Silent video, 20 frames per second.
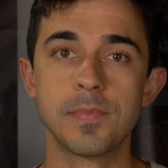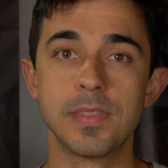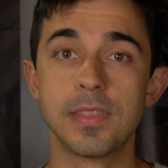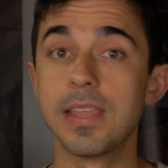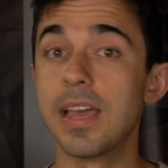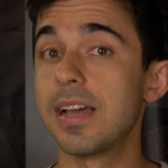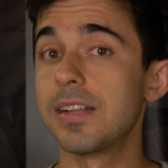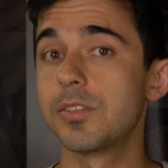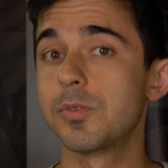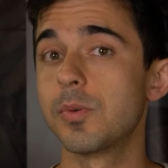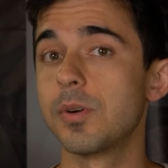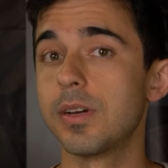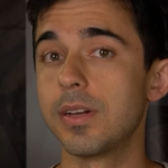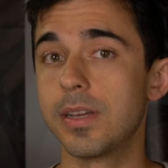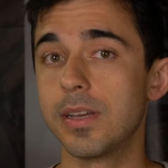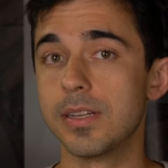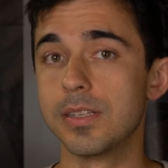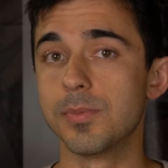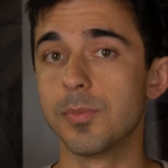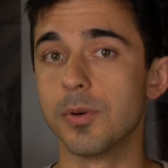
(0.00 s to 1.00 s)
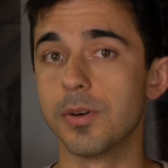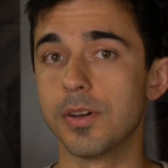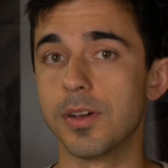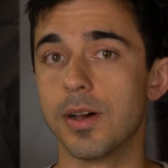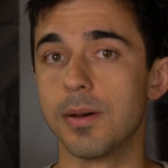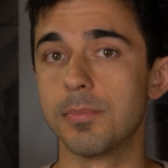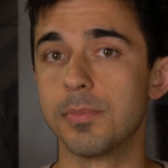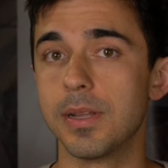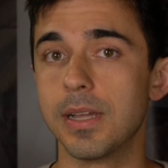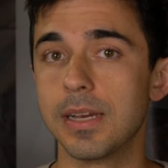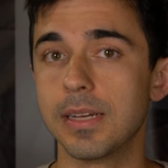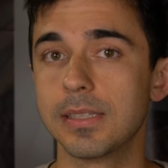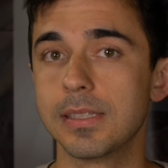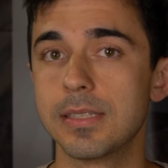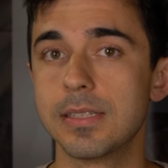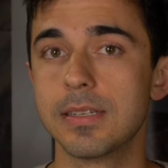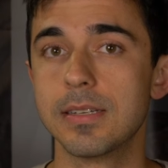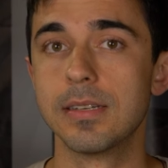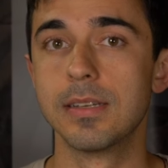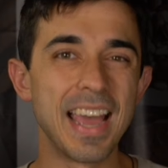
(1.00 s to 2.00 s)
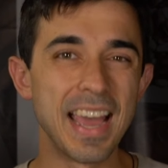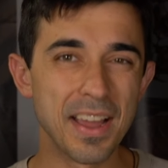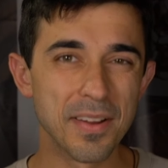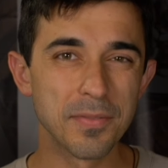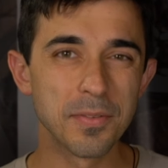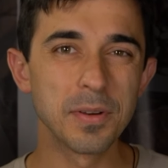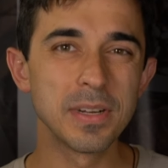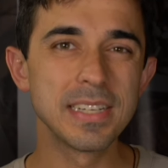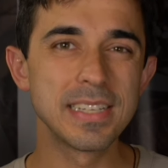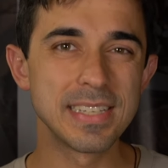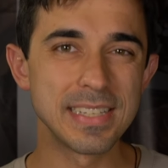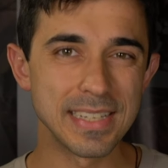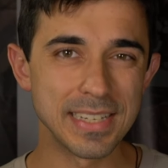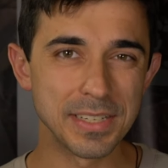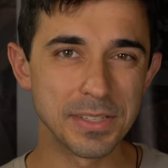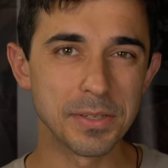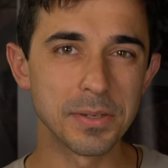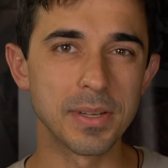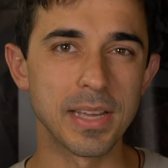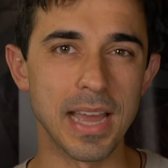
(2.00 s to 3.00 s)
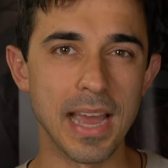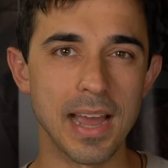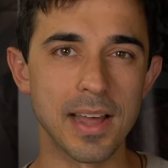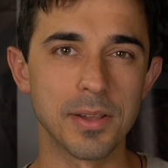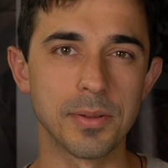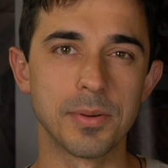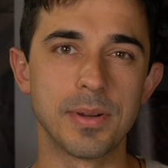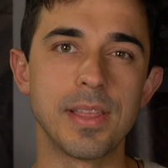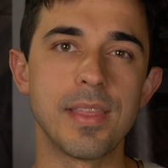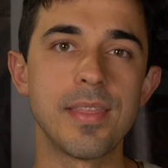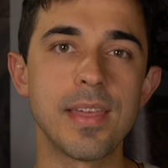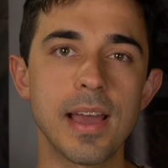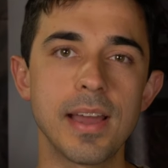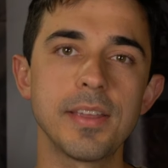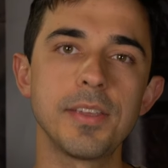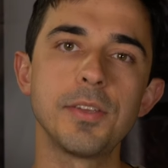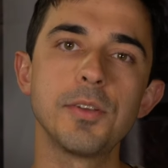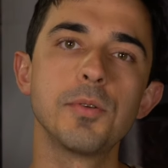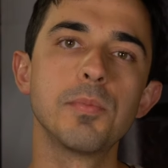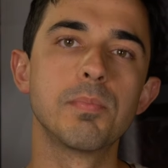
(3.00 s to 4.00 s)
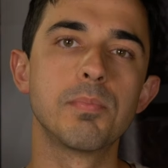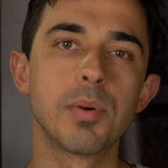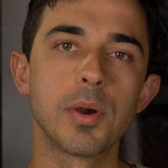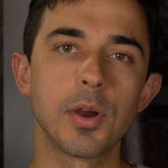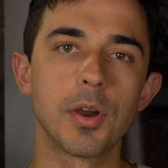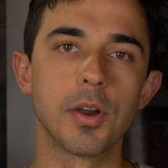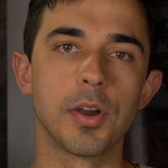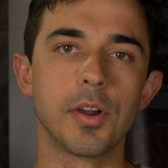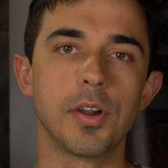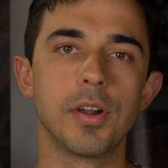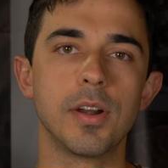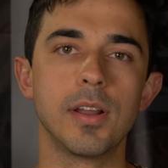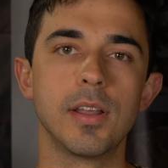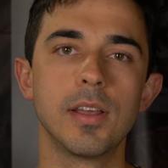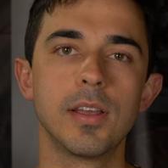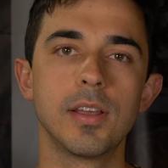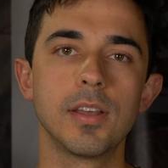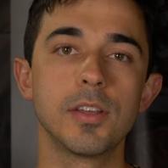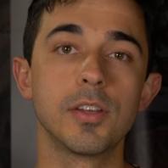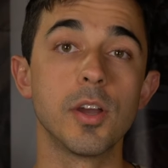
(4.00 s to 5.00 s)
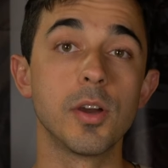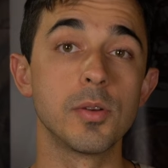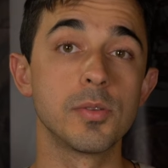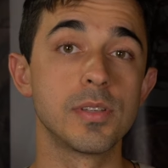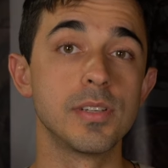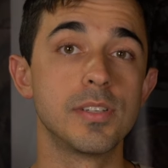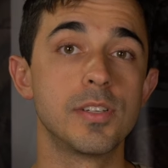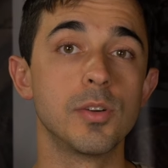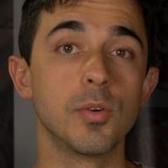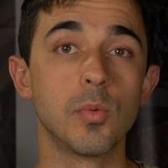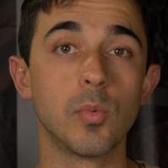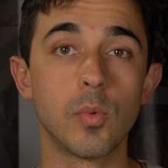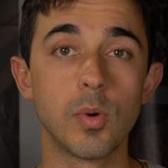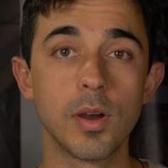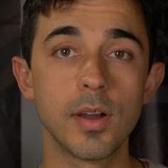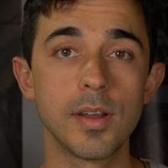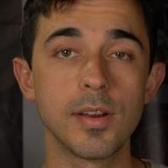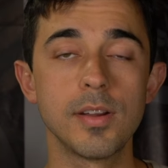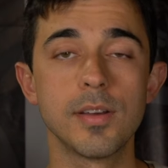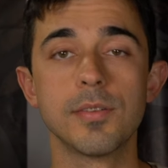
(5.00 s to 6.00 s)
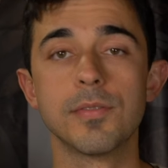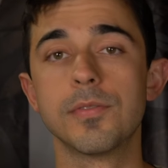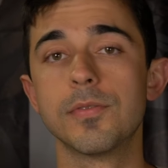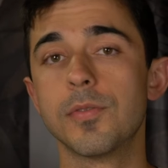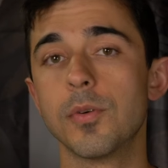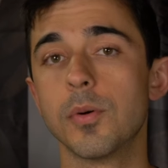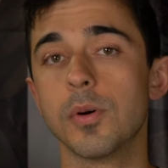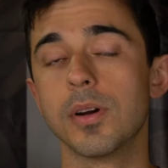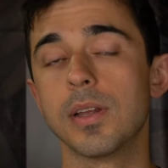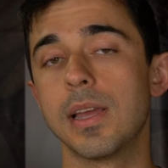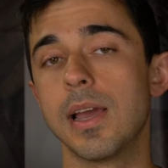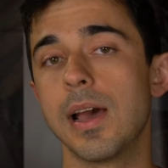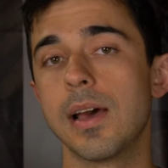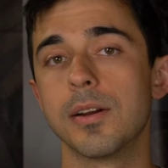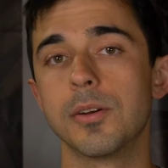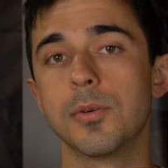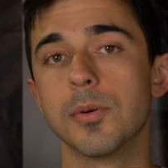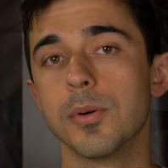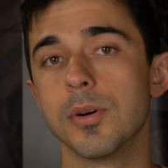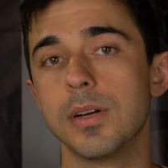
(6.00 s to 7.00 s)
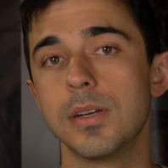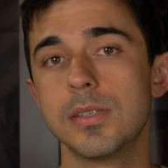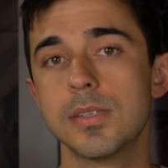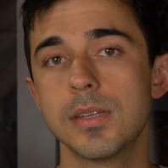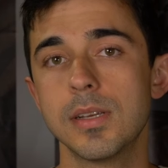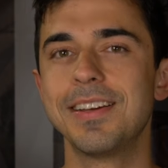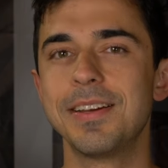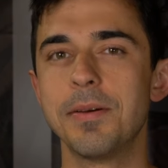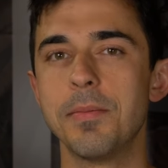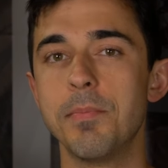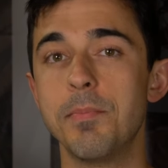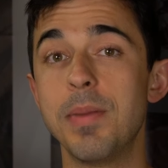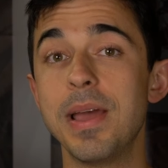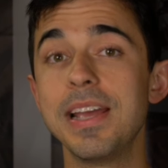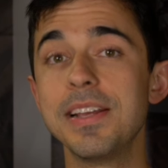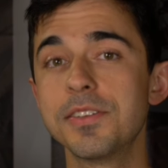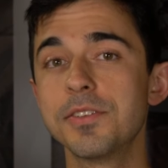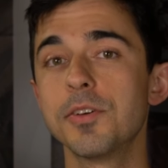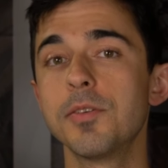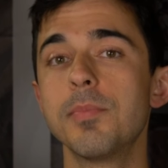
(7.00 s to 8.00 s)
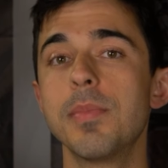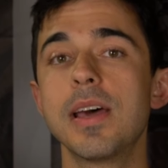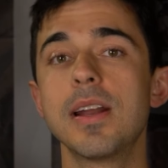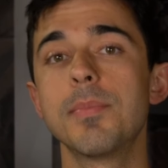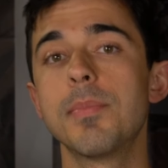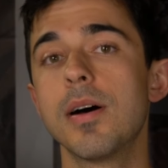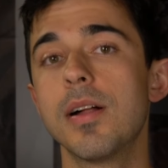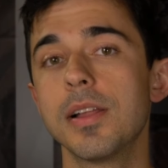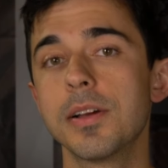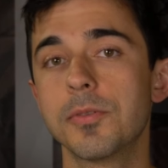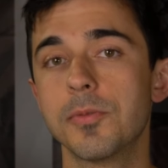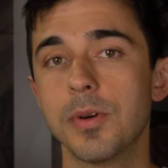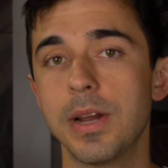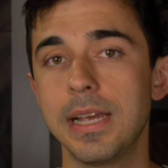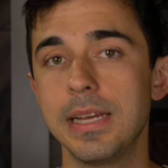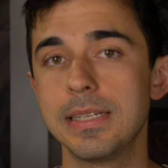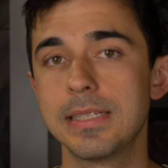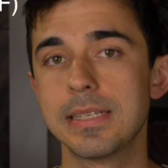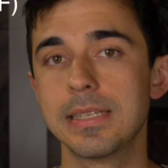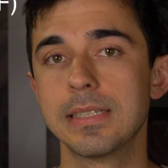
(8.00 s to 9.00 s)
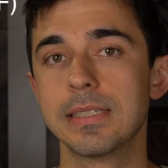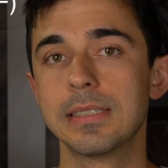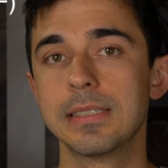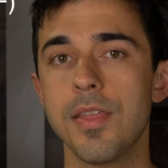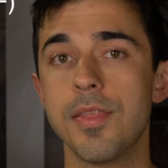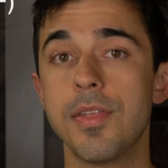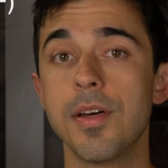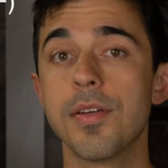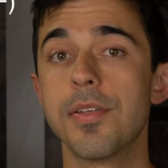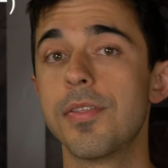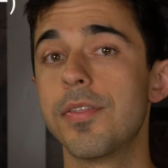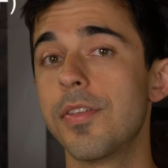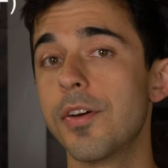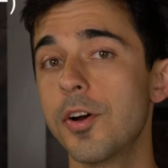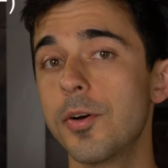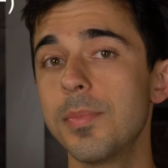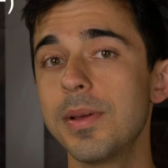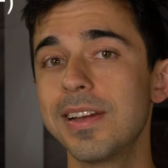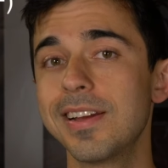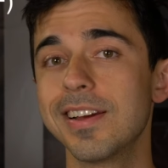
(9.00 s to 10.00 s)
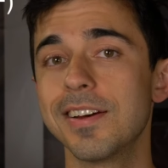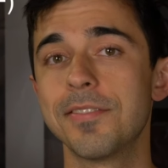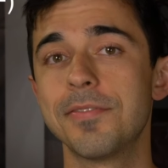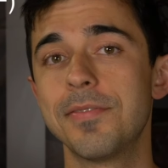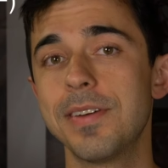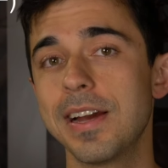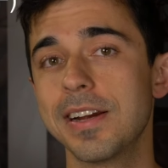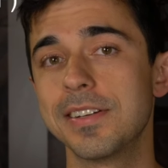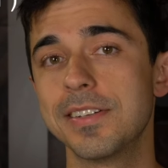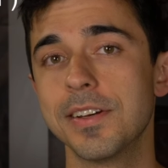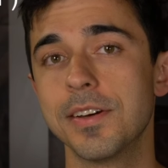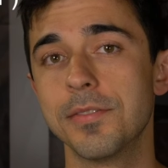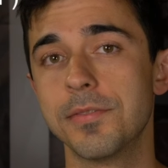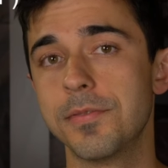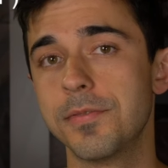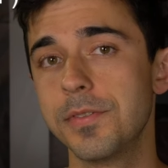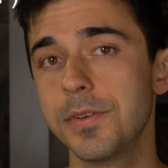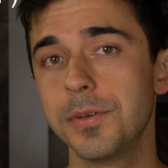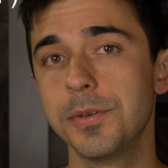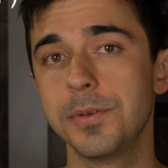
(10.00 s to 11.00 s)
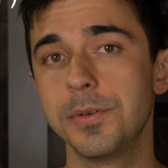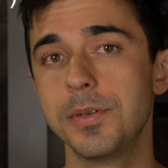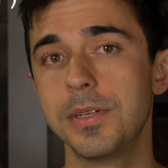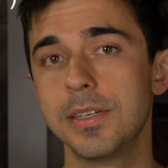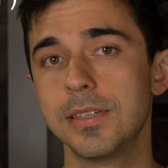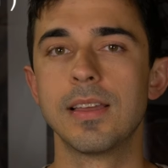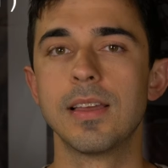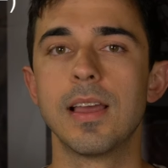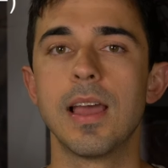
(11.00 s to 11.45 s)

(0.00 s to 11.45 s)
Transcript: That's where it gets more complex. Every single calorie that you burn goes into one of four categories: basal metabolic rate, the thermic effect of food,